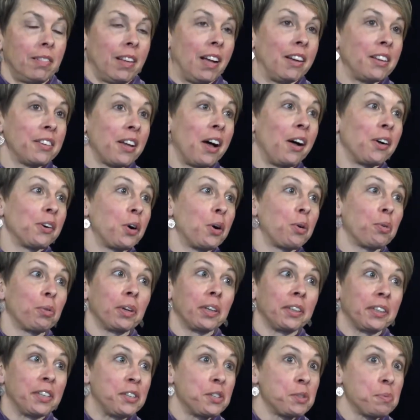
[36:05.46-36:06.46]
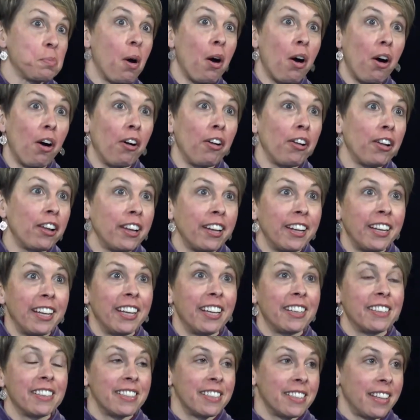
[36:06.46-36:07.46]
I'll, I'll go really small
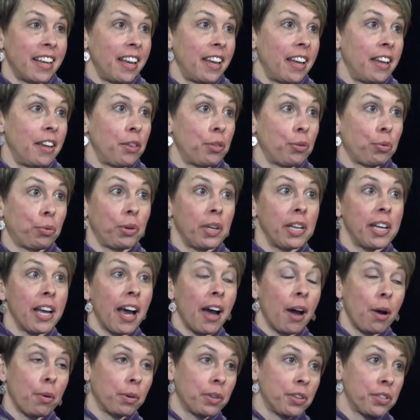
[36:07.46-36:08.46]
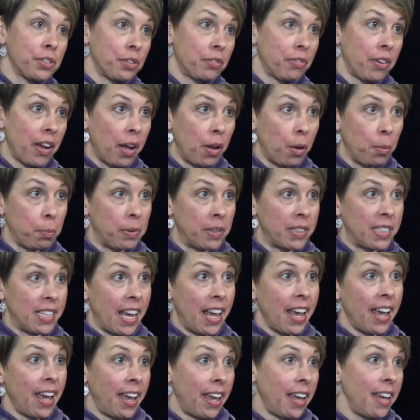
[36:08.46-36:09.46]
and say three hours of help a
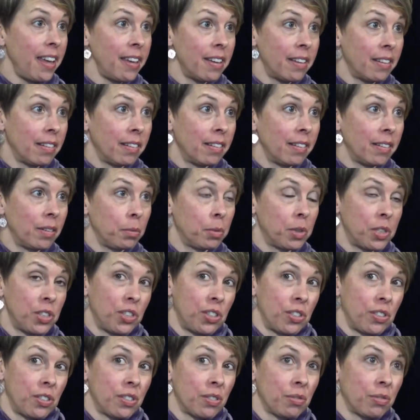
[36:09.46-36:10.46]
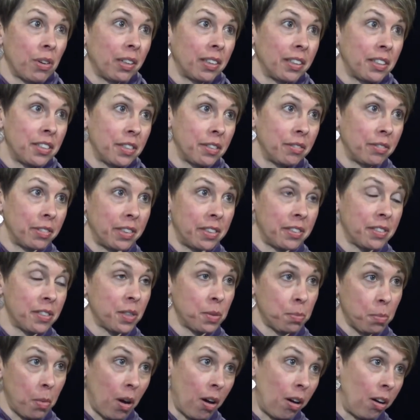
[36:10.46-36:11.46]
day, which is relatively
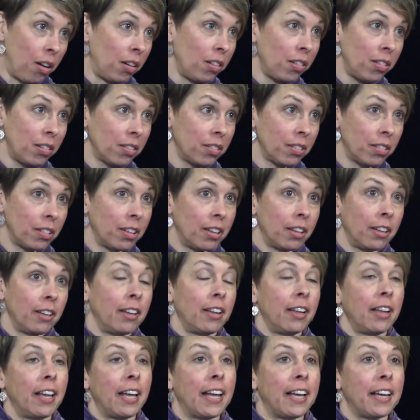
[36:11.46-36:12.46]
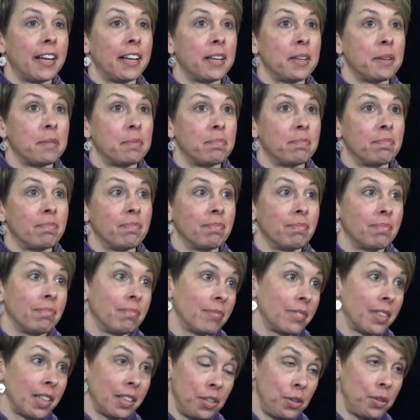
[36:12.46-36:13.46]
small, um,
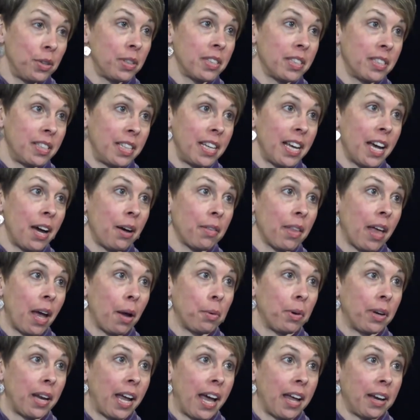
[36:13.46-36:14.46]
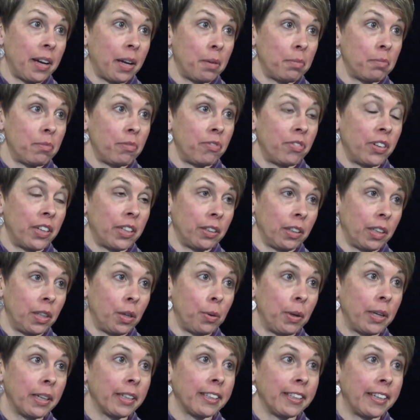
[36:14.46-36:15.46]
then you can see how that would add up fairly
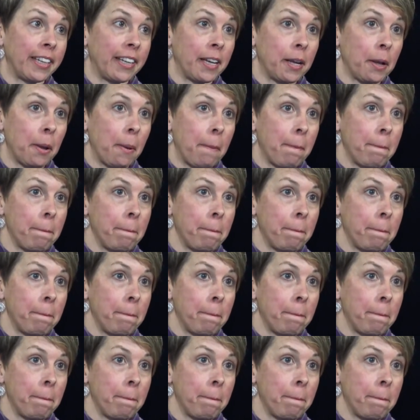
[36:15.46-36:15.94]
quickly.